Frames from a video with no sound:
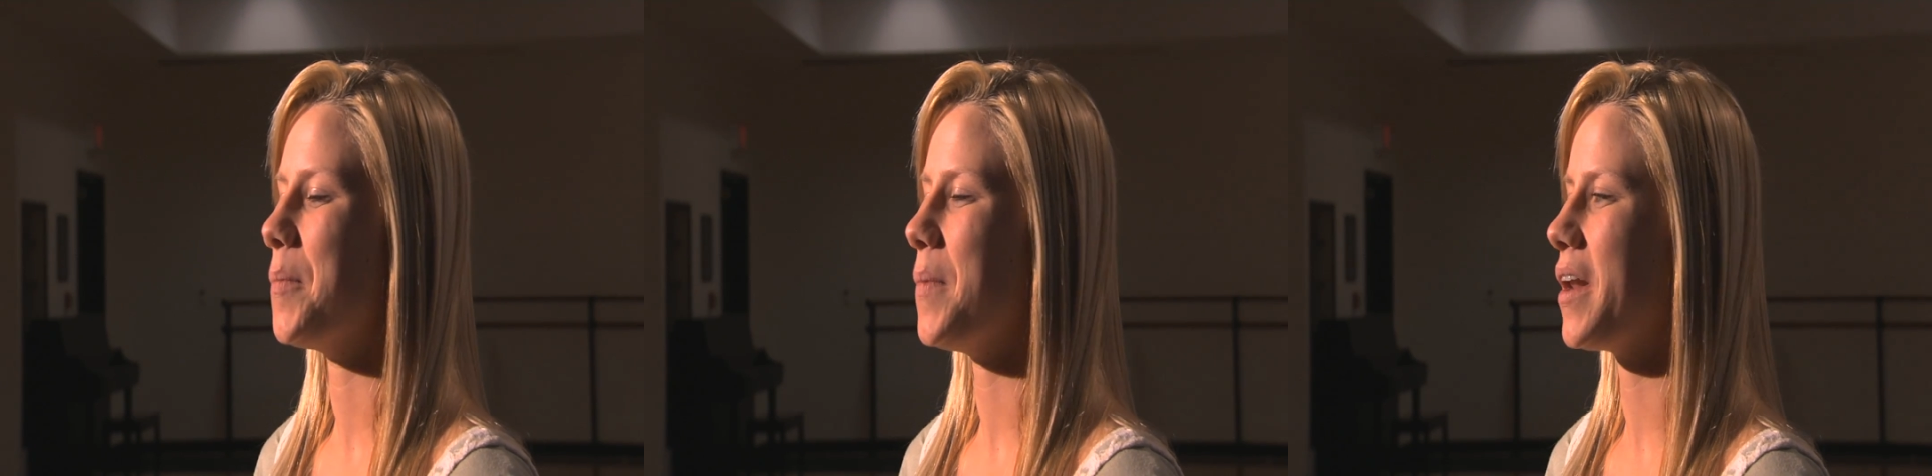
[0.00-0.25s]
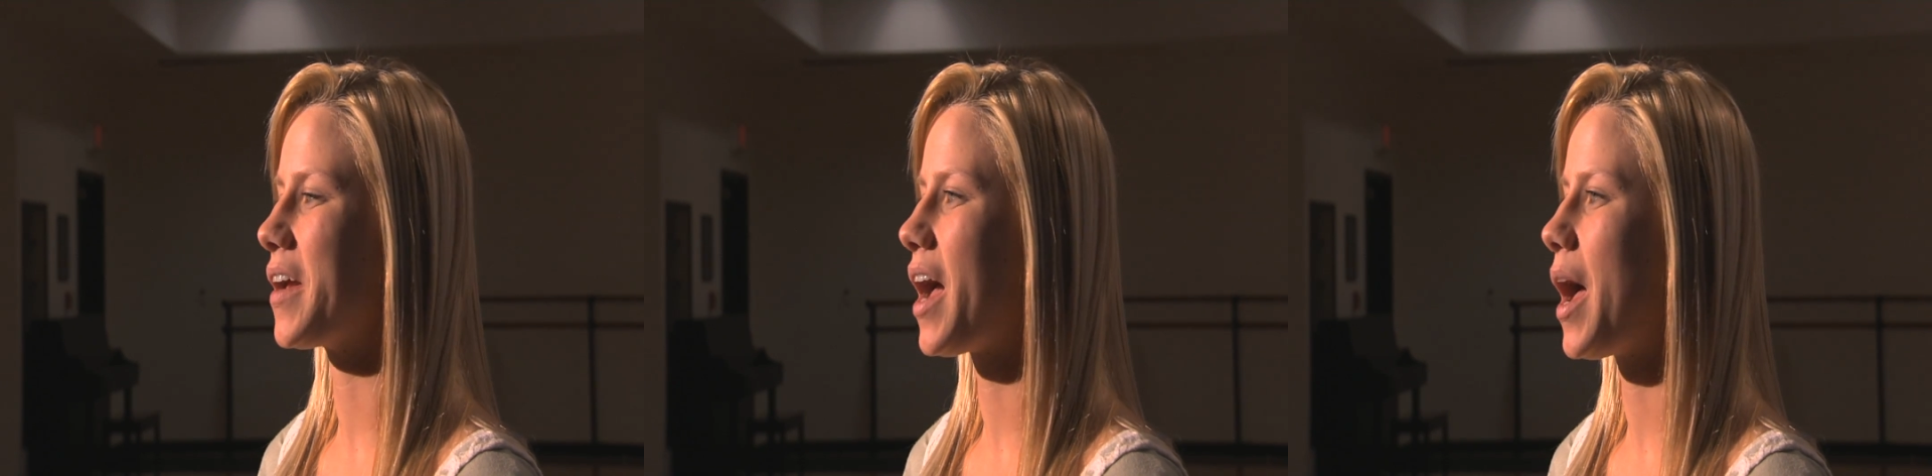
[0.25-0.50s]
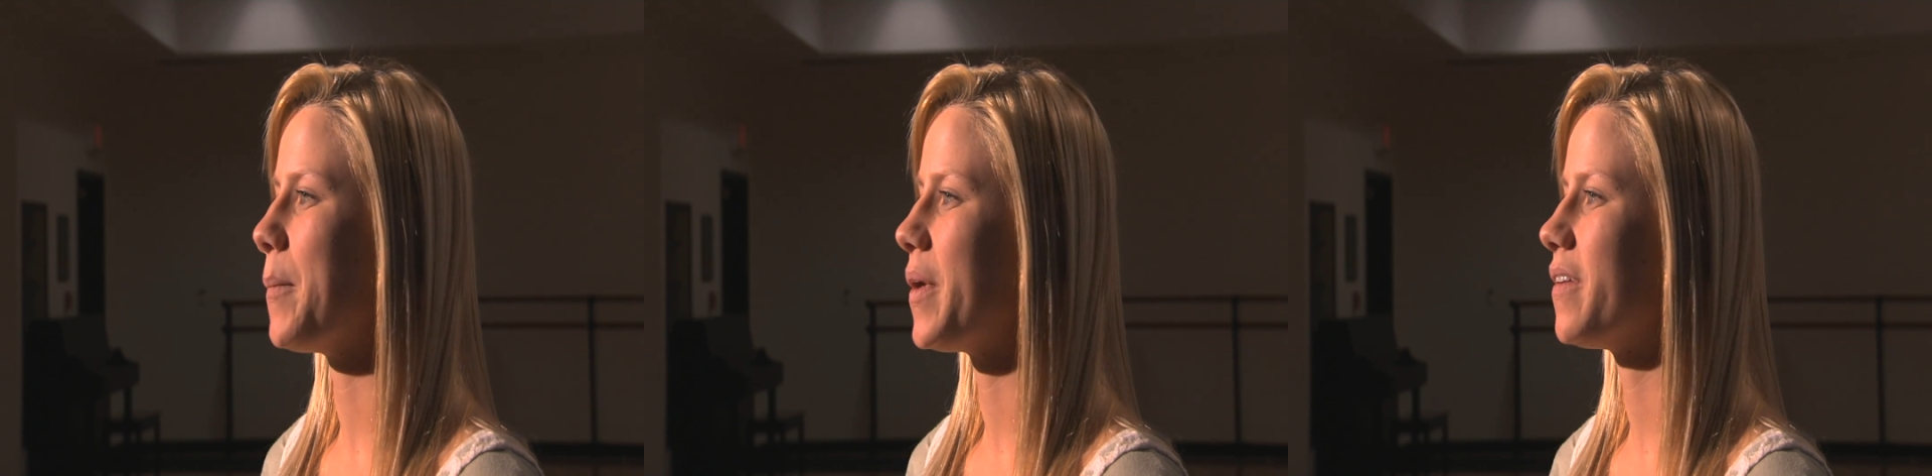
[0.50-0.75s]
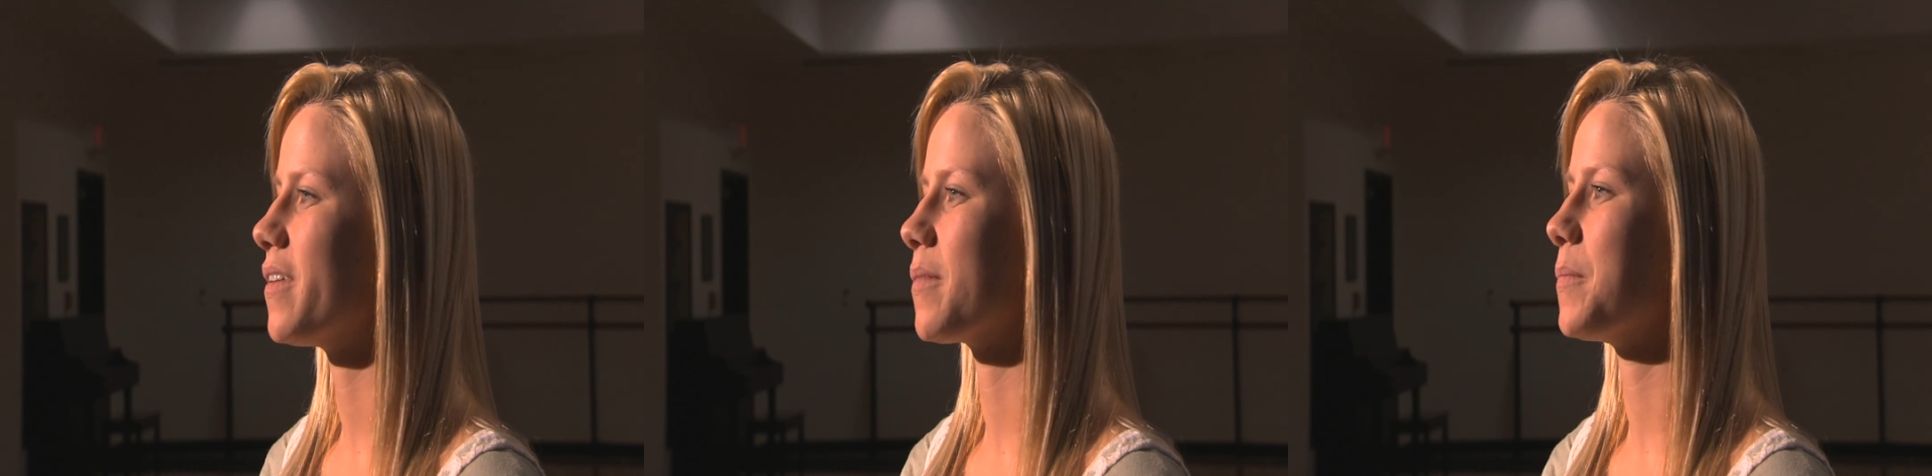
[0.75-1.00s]
Made a
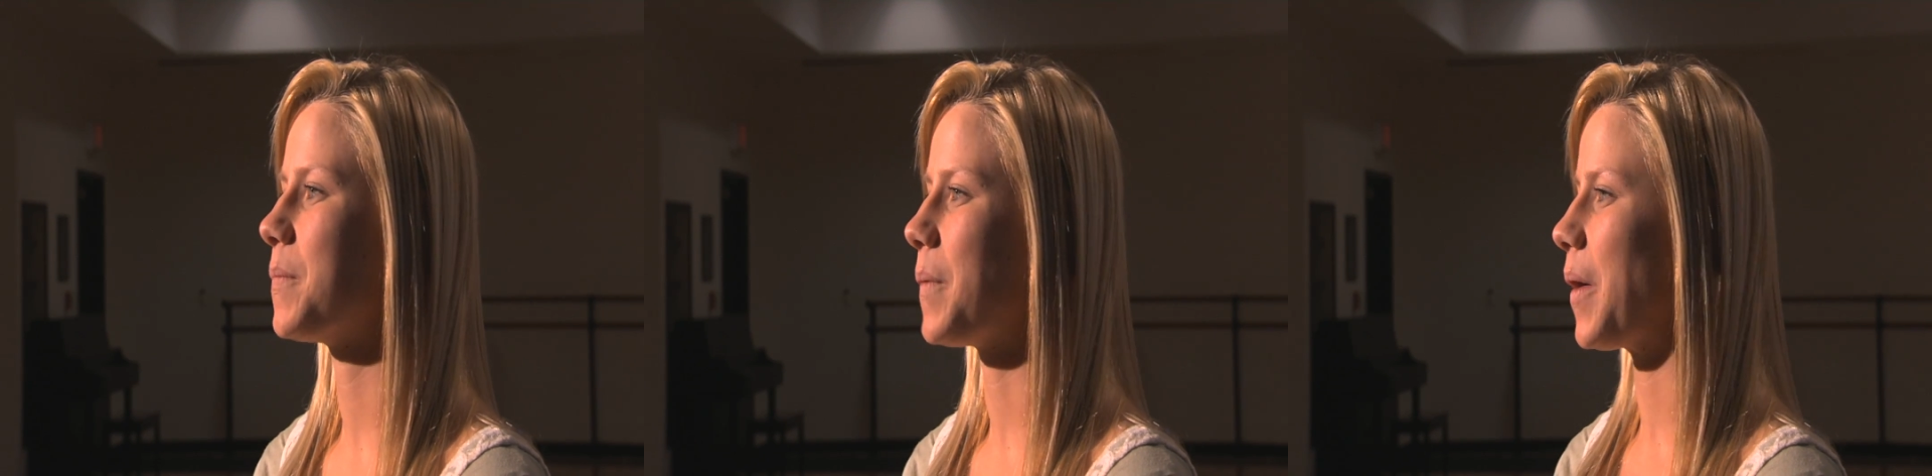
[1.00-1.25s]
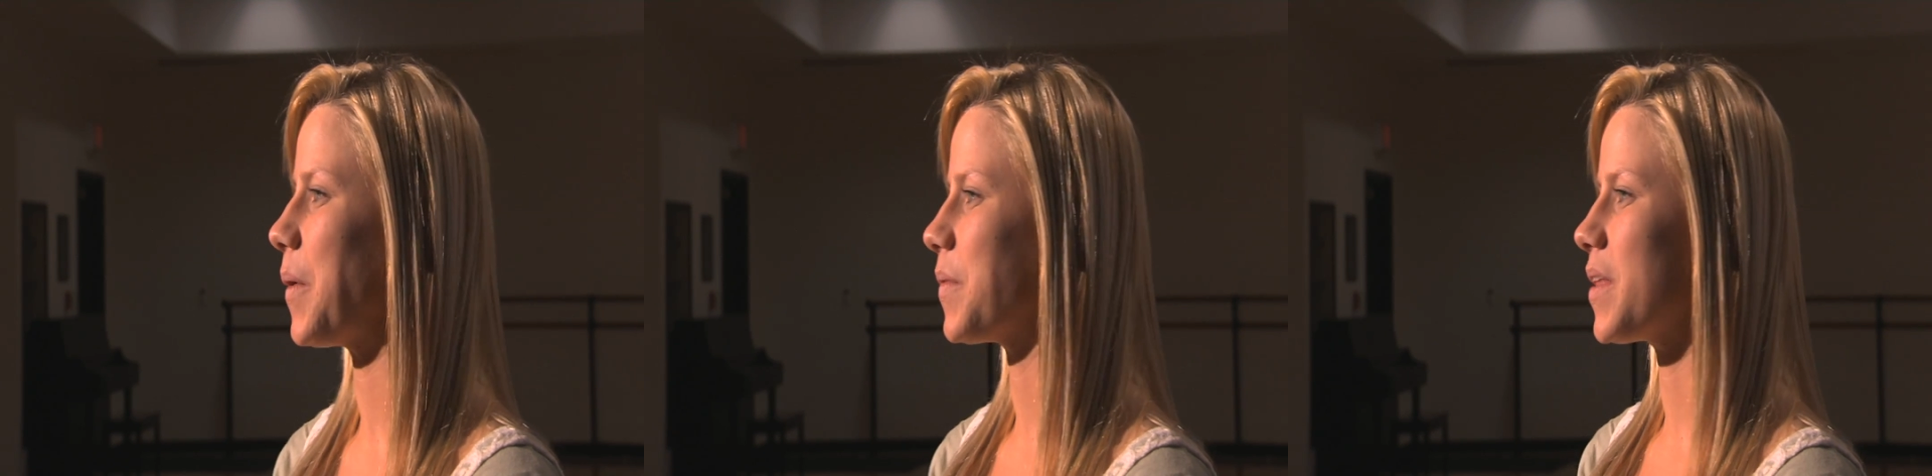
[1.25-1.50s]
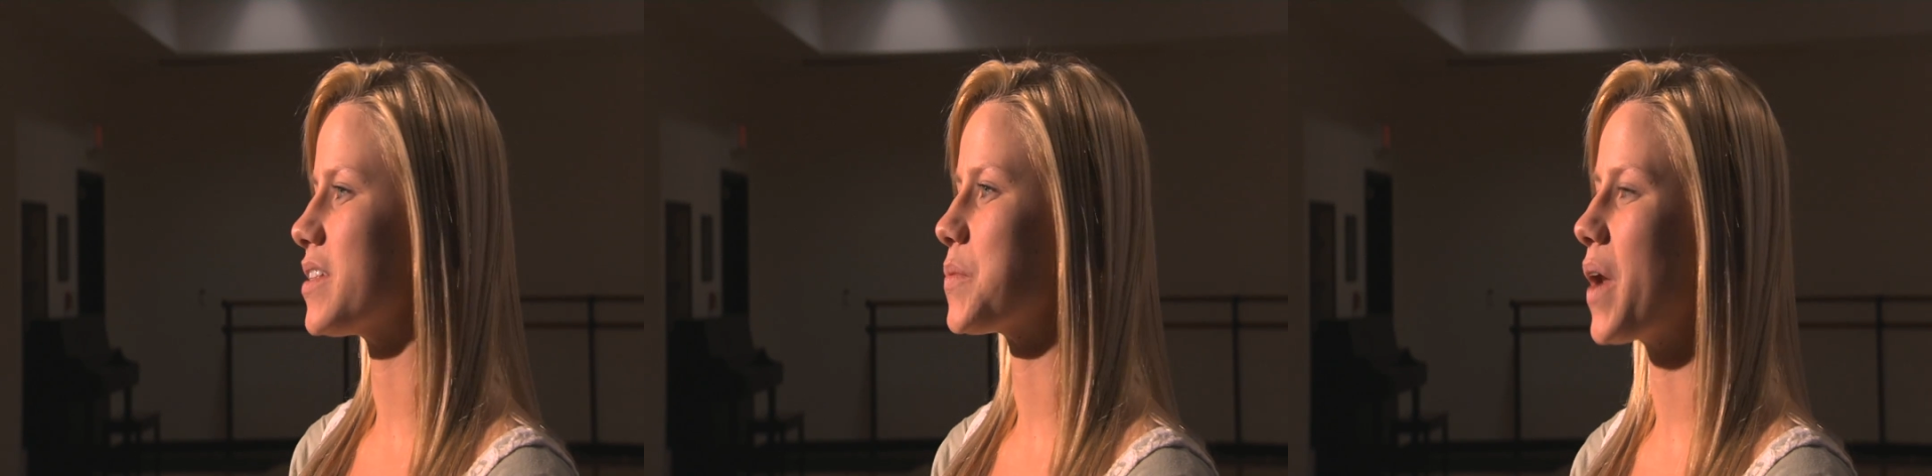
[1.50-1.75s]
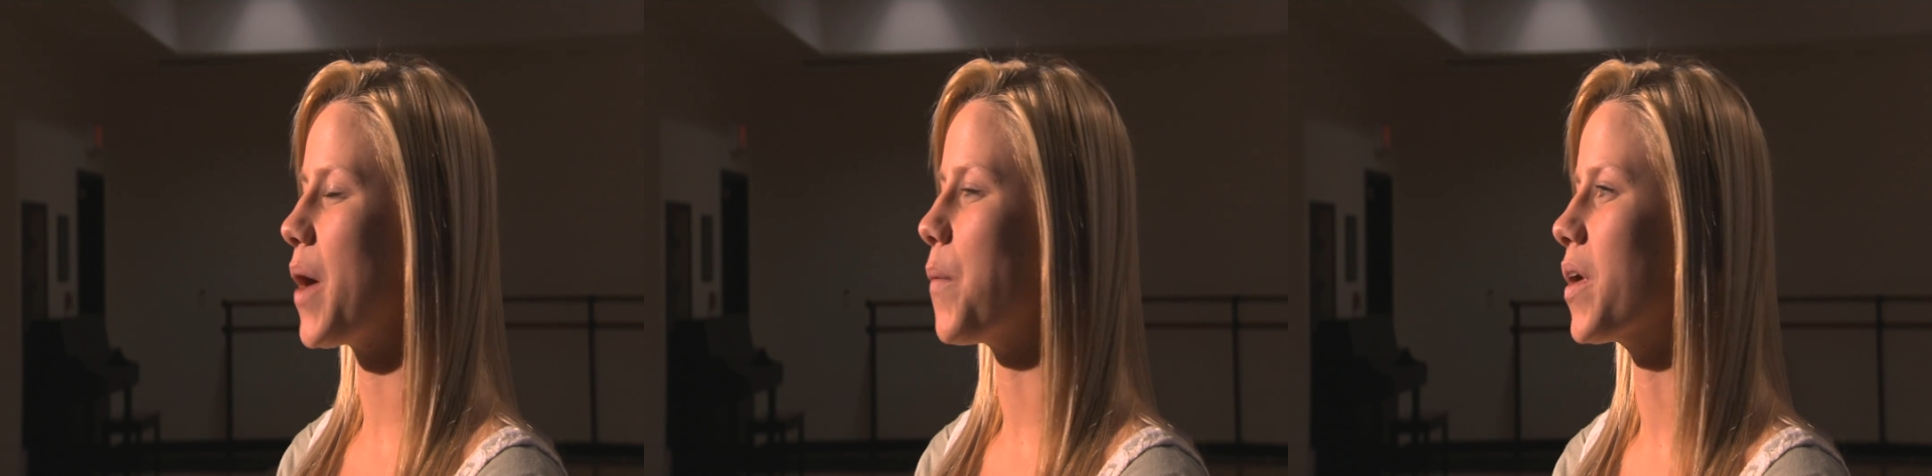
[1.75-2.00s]
comment about
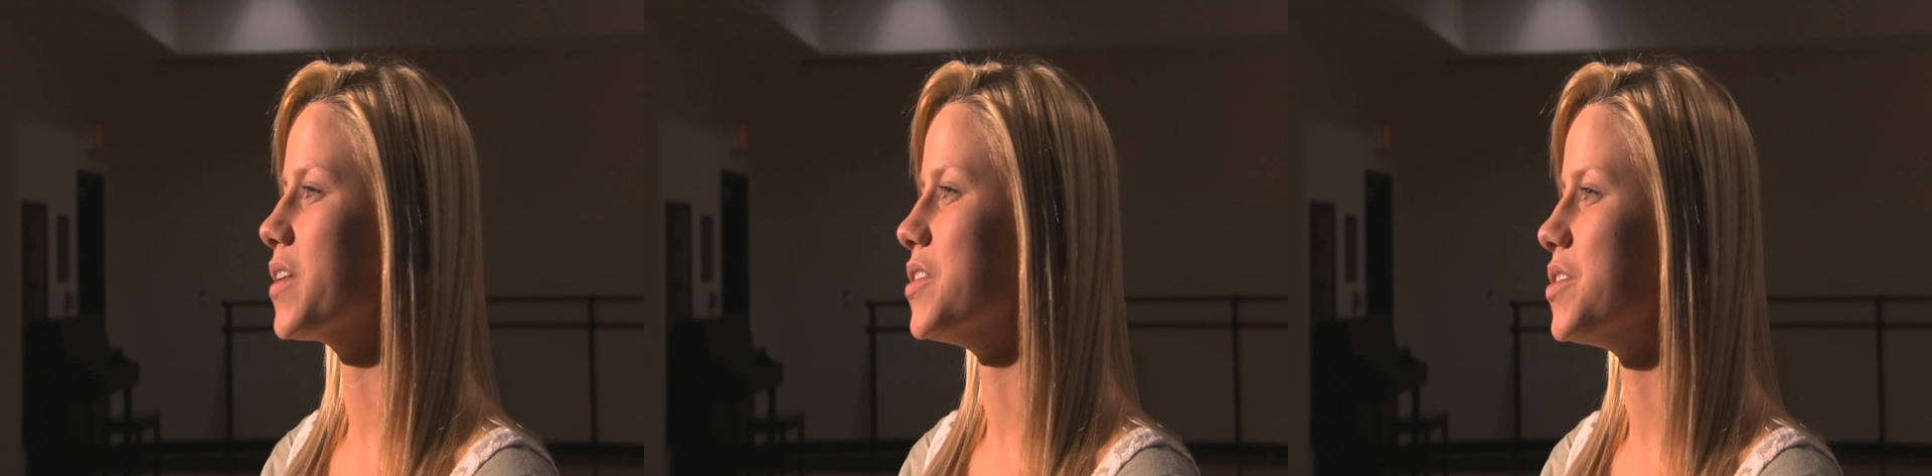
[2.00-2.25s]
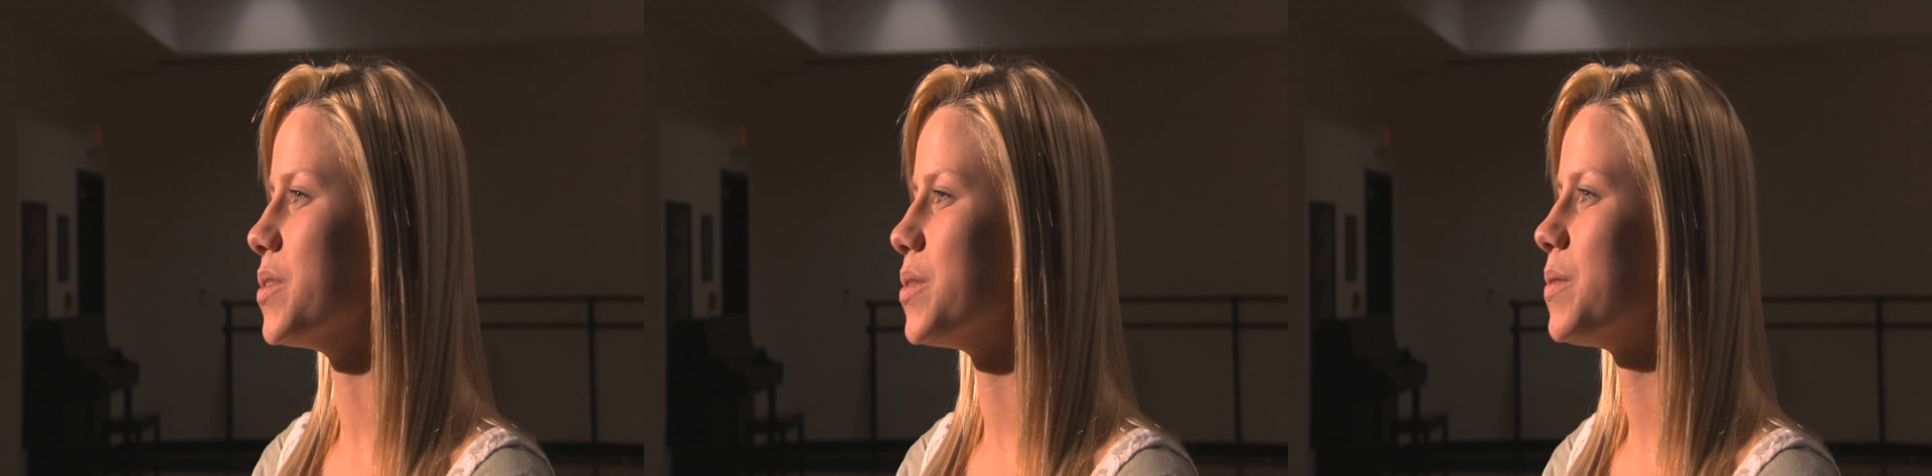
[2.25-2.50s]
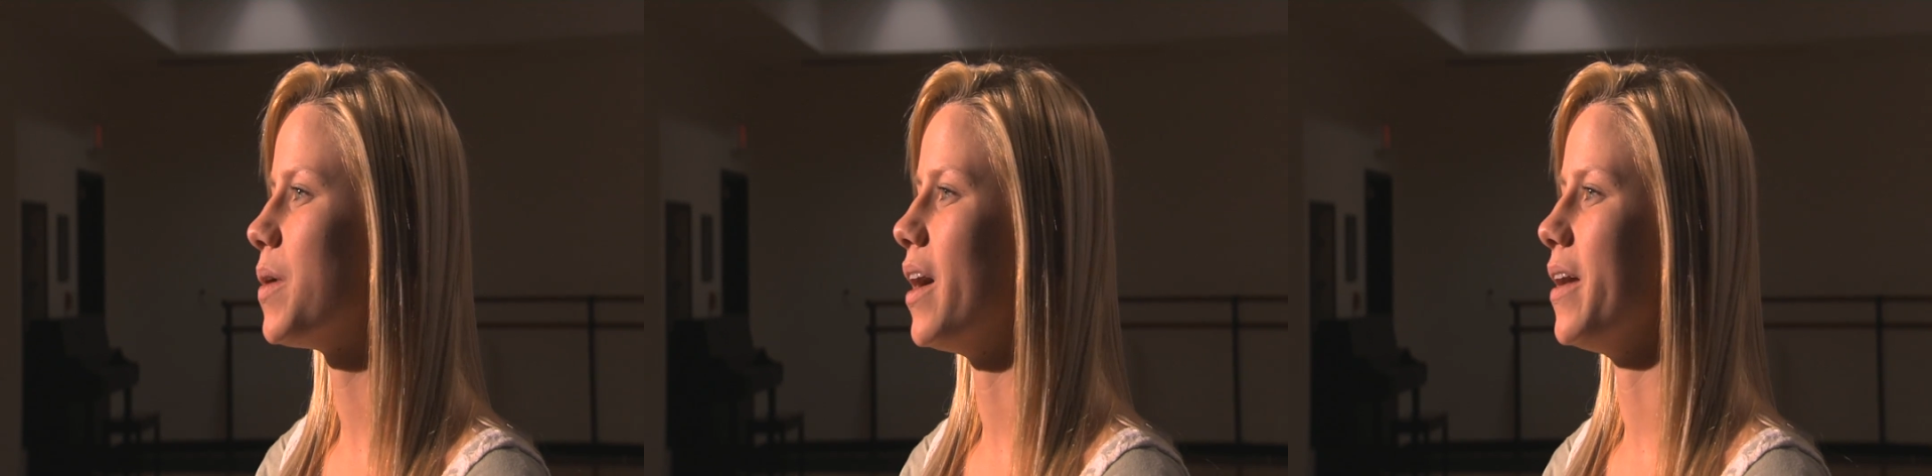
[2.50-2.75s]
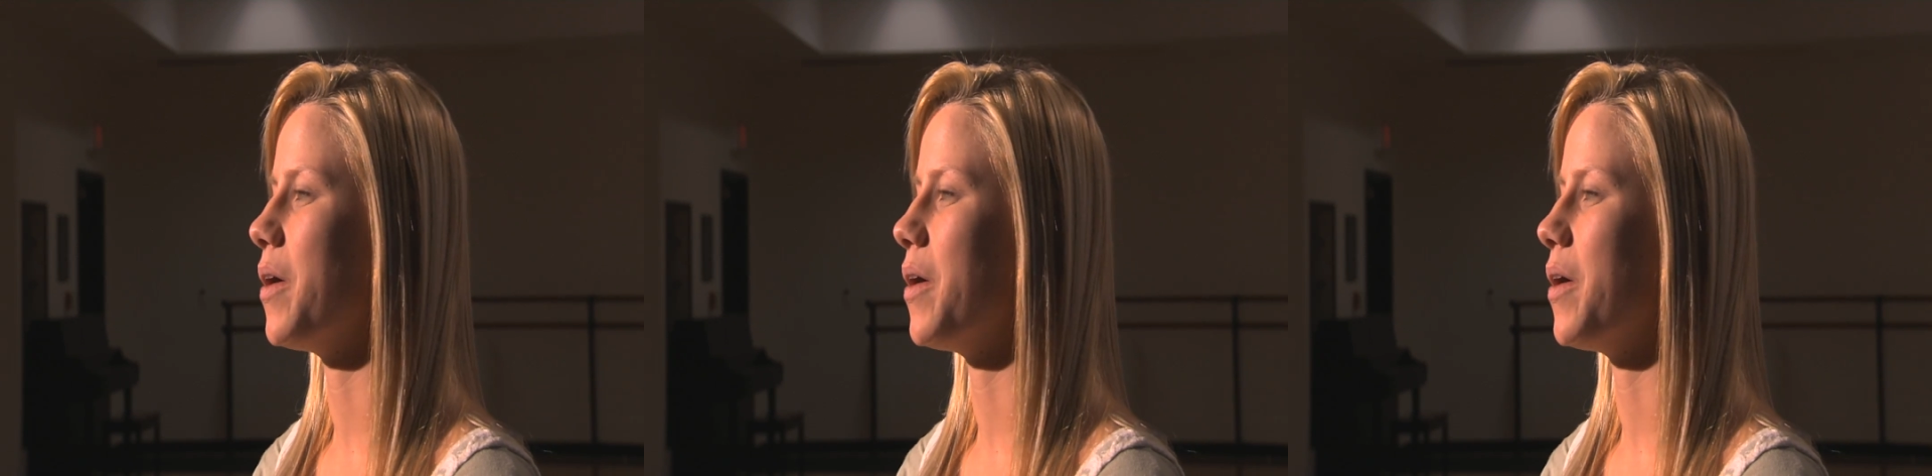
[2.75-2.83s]
that's what I wanted to do. I'd